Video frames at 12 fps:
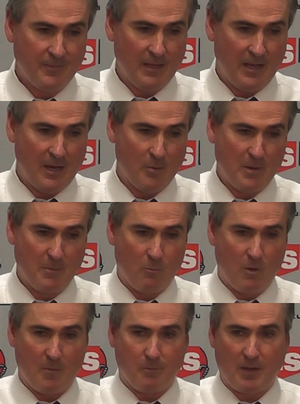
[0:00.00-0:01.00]
I don't remember
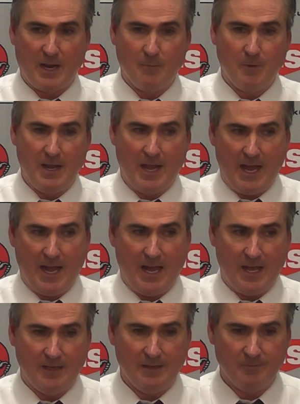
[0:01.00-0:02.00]
what play we
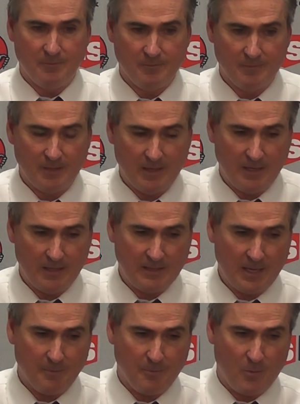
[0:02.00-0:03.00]
had at
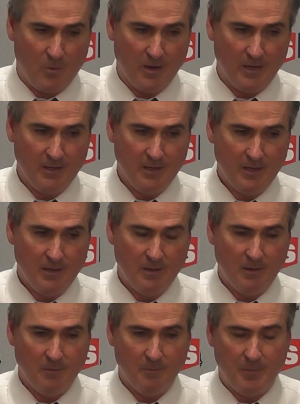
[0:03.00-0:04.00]
that point,
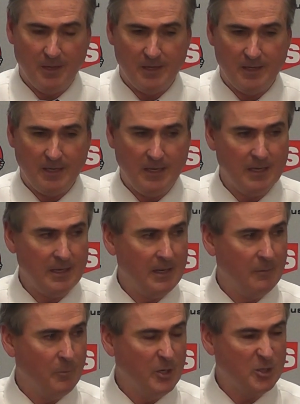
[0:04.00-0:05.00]
but
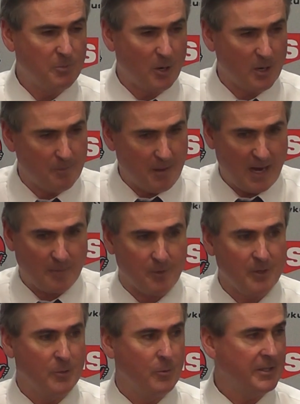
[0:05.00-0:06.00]
we spurted back
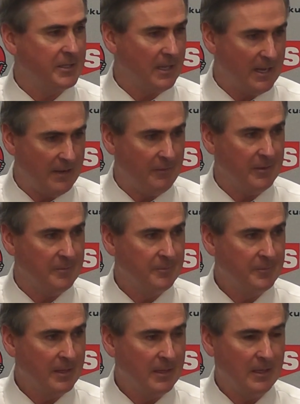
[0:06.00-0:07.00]
pretty quick to
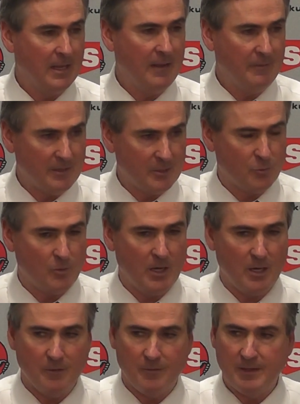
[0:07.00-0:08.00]
11 and
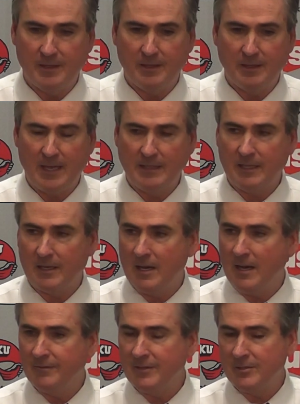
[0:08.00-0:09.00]
12 and got that
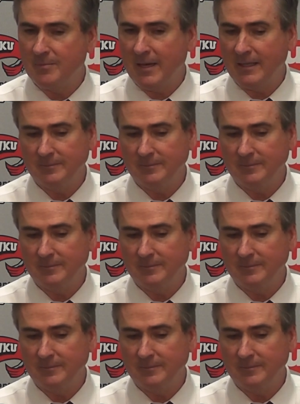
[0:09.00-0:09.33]
confidence back.